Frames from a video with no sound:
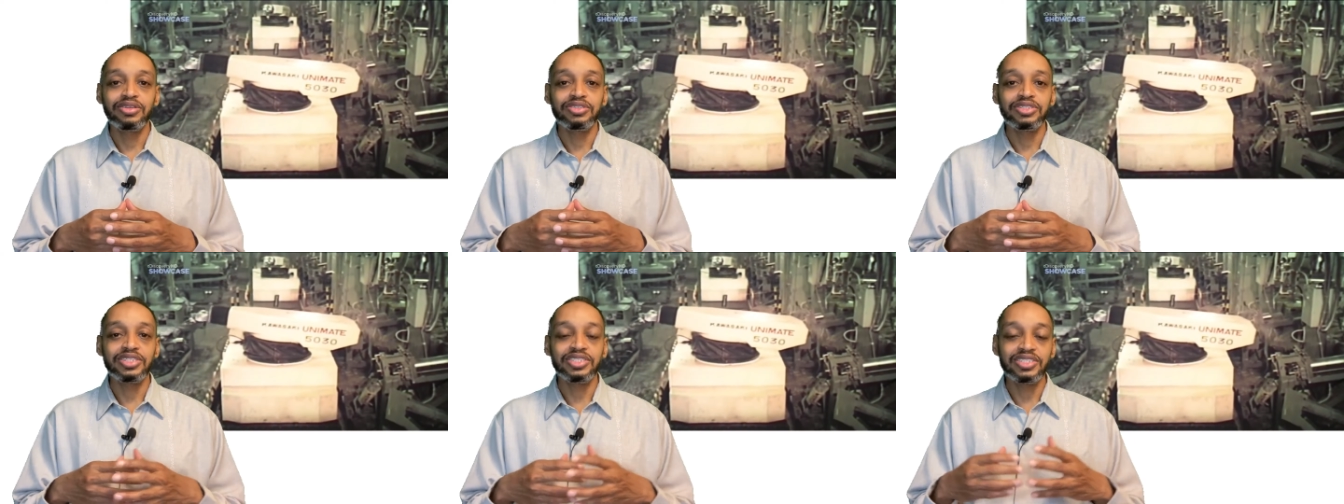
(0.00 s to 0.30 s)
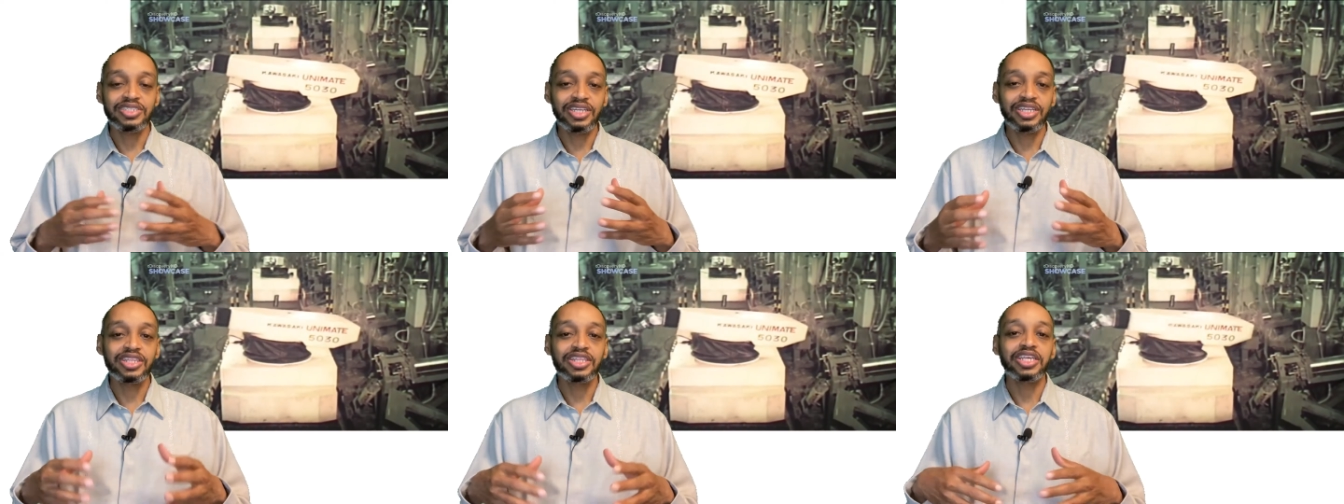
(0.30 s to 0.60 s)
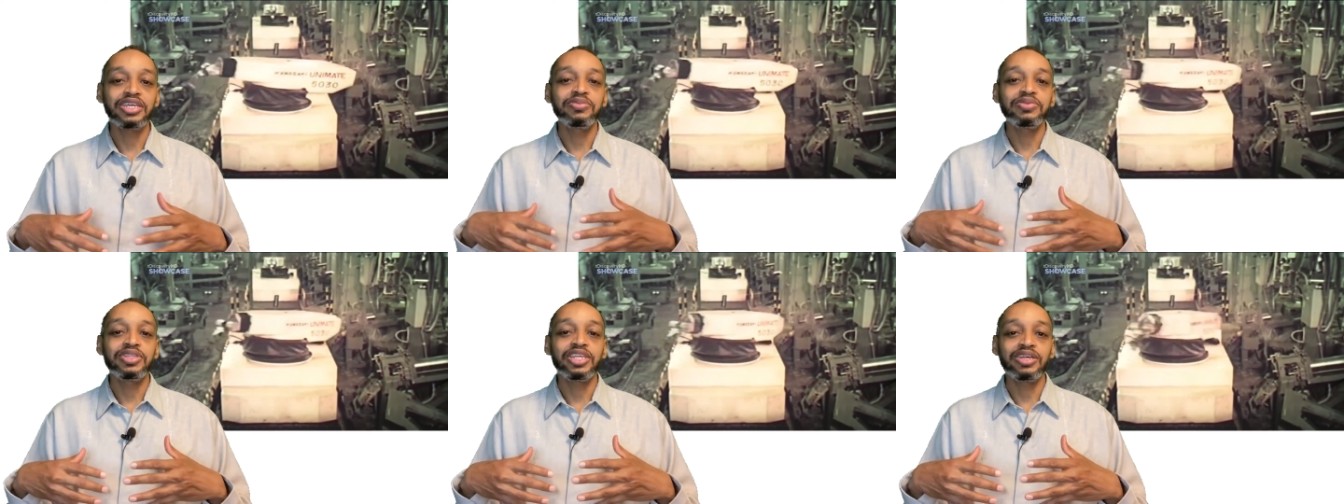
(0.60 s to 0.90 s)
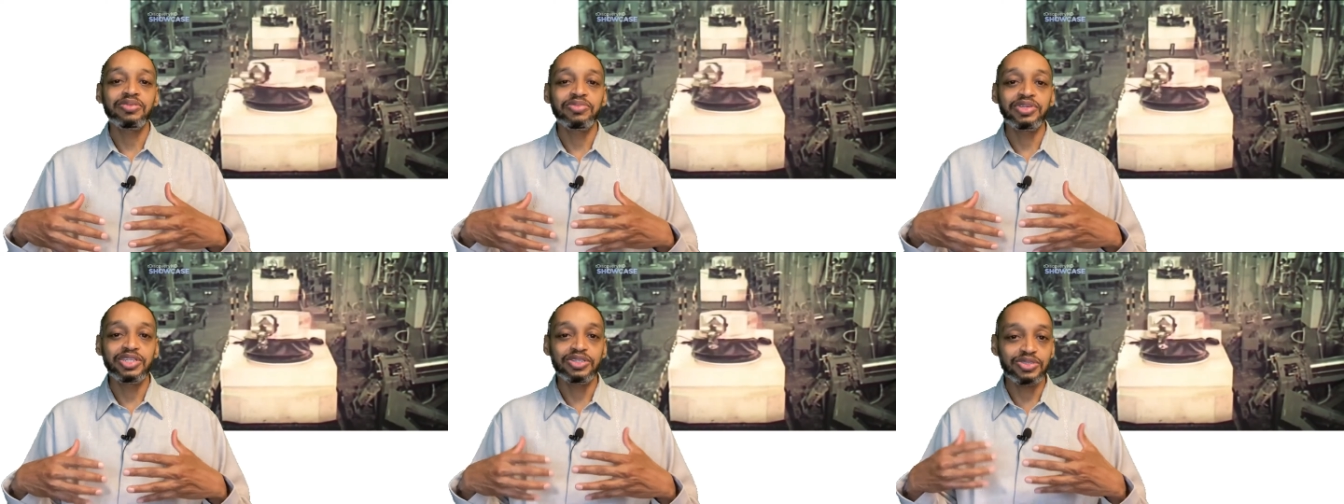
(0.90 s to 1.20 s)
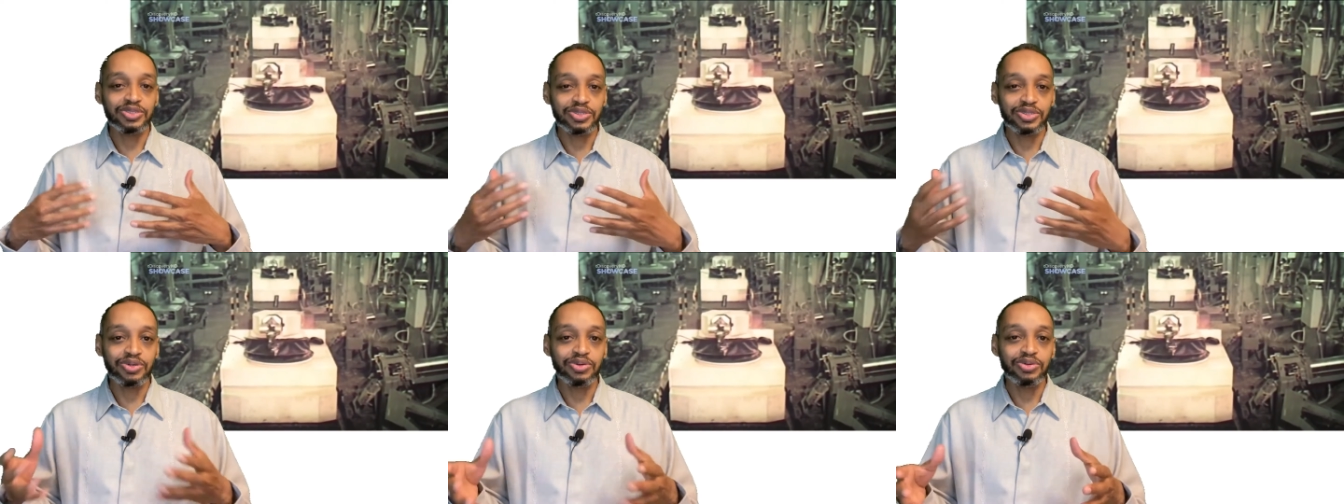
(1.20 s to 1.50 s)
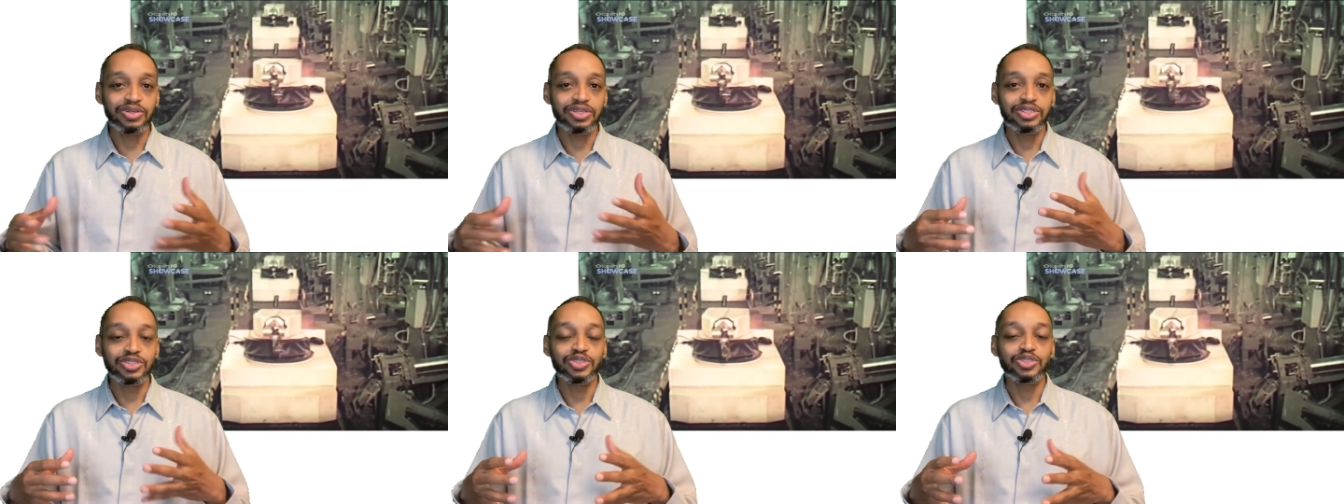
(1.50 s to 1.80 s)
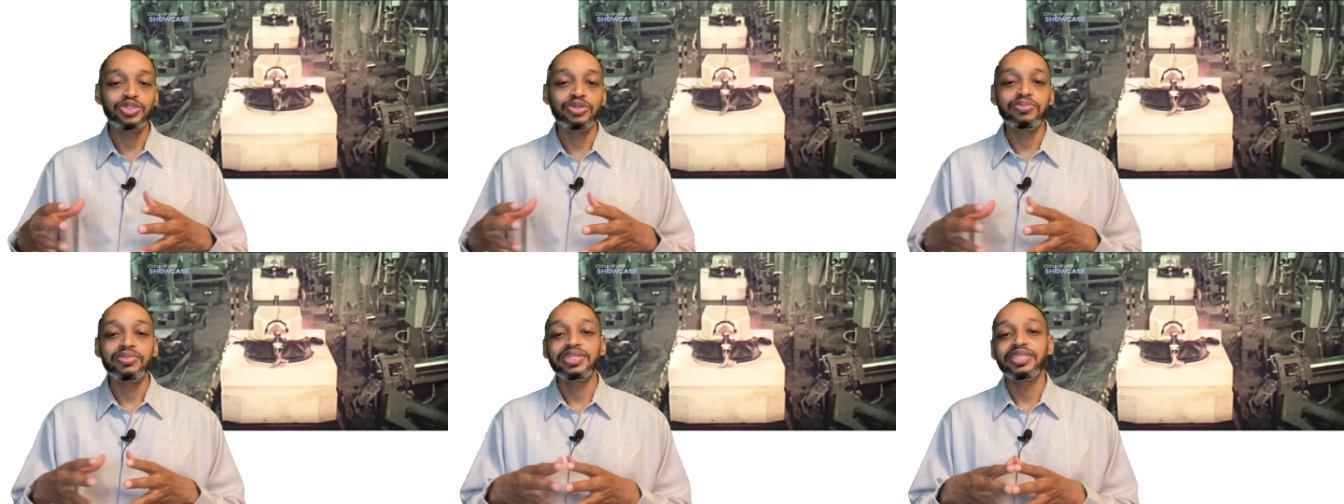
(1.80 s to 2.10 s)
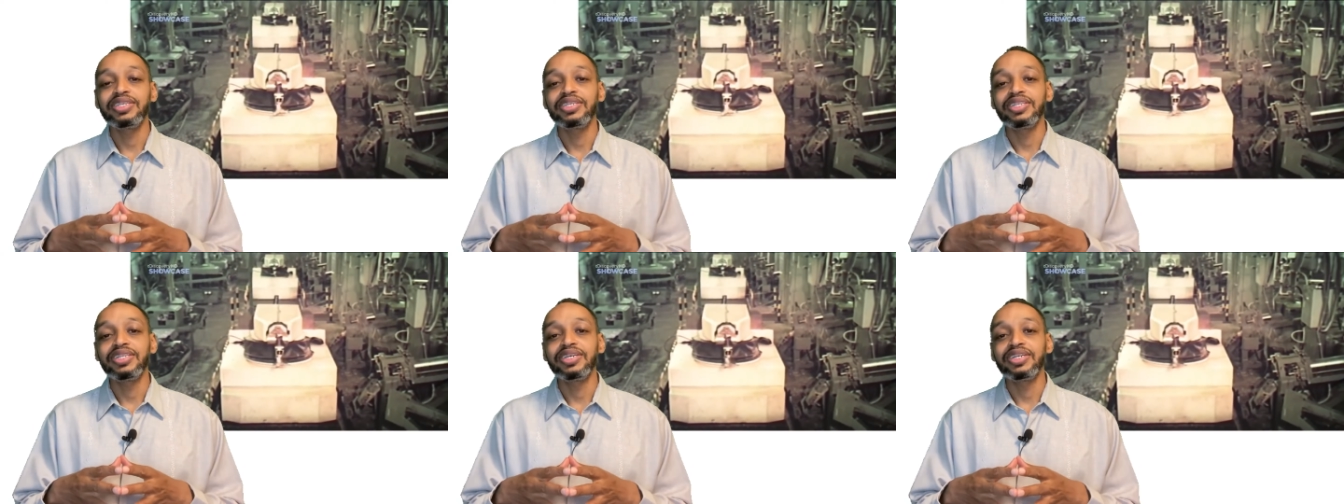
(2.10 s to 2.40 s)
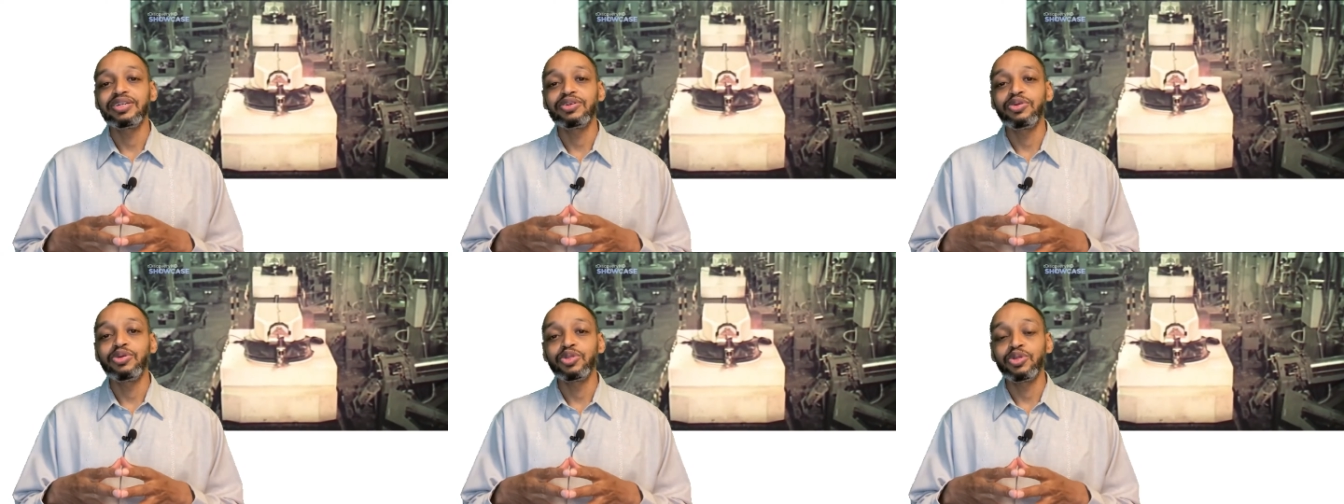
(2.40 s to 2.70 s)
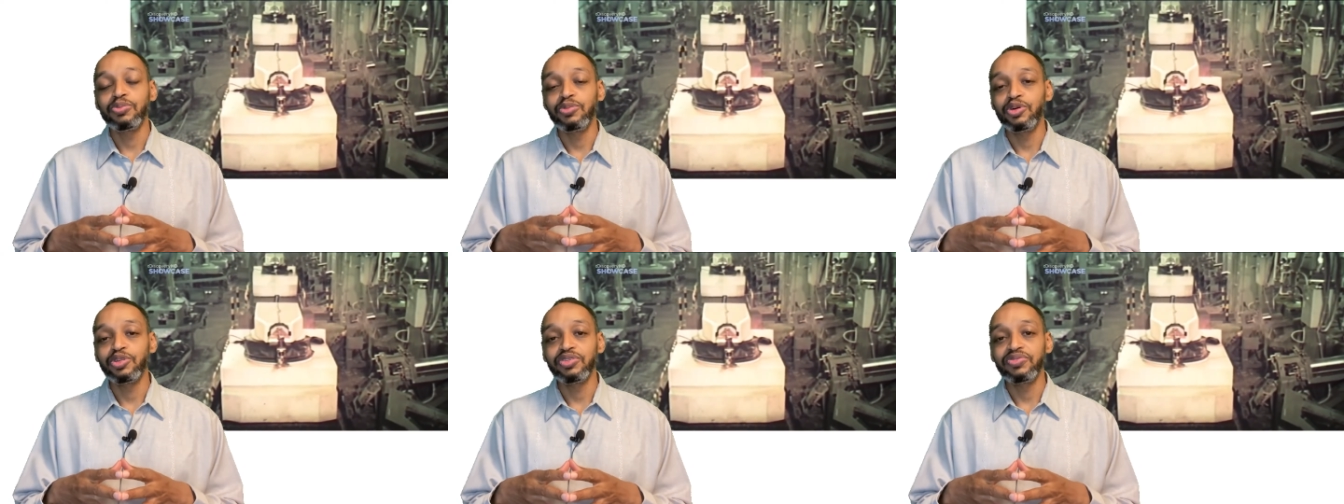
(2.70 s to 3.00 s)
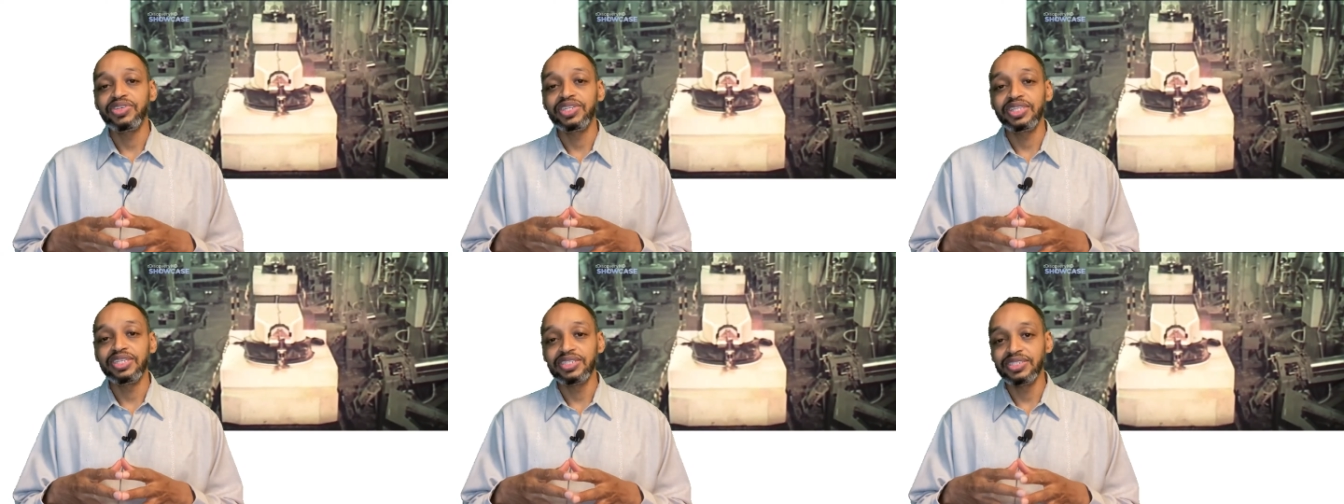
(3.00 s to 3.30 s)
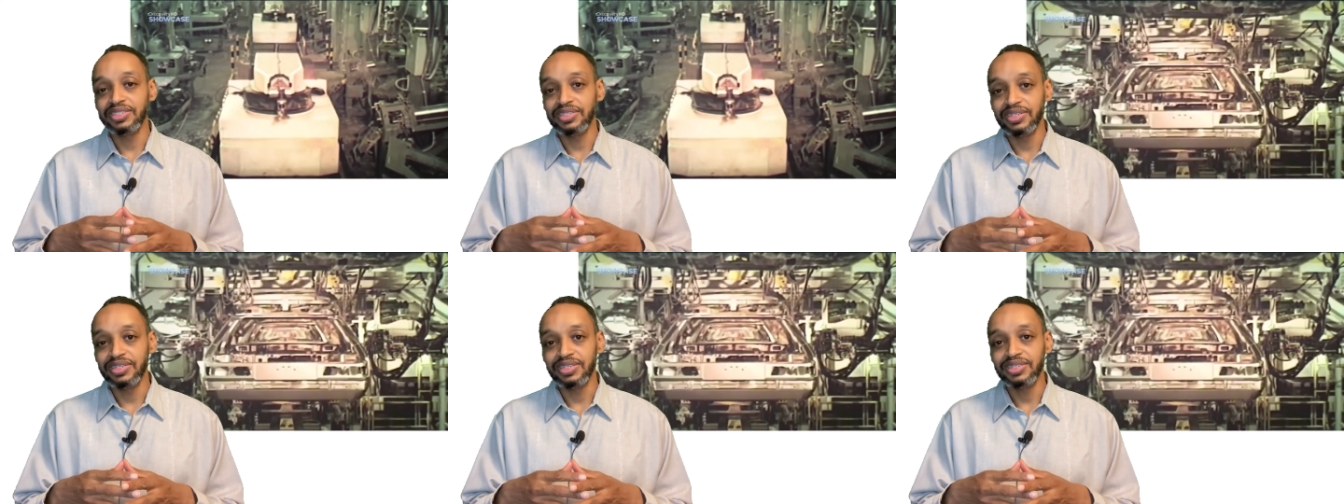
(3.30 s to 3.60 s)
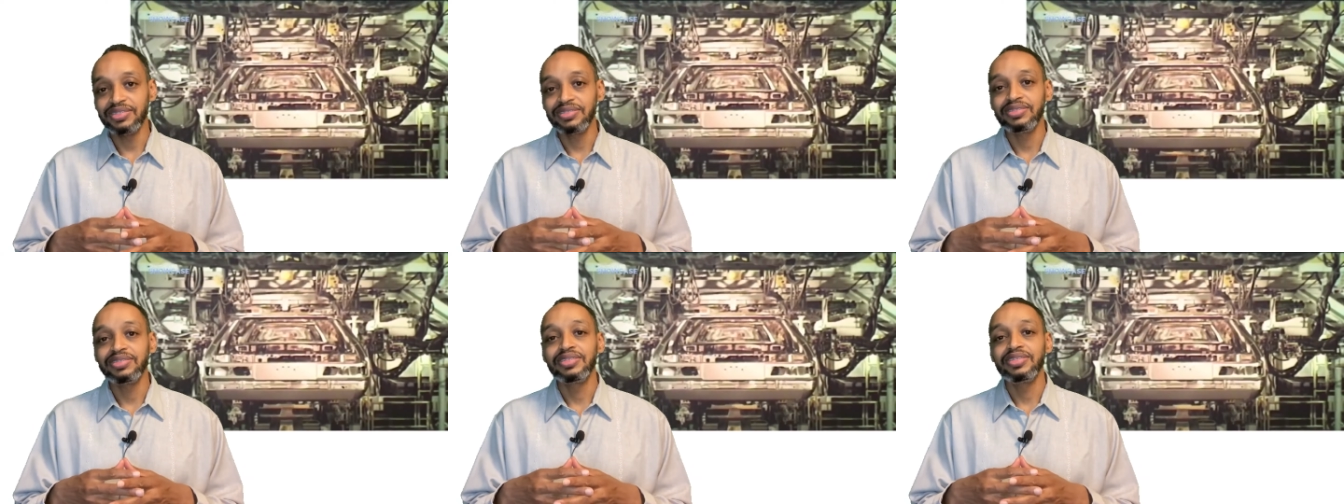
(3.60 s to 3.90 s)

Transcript: Since that time it had been installed in so many like automotive industry.